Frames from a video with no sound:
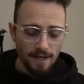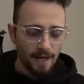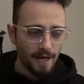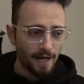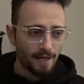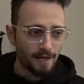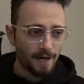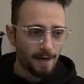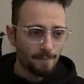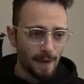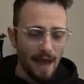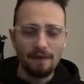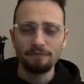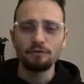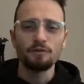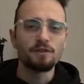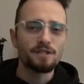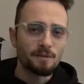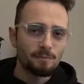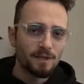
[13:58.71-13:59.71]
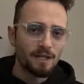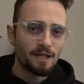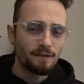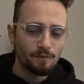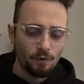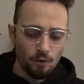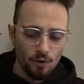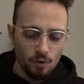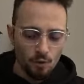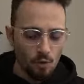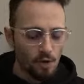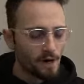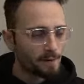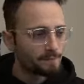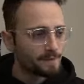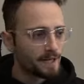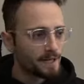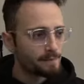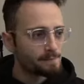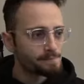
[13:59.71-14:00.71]
And um, after this, I'm going to give you a score
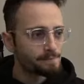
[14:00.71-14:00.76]
update.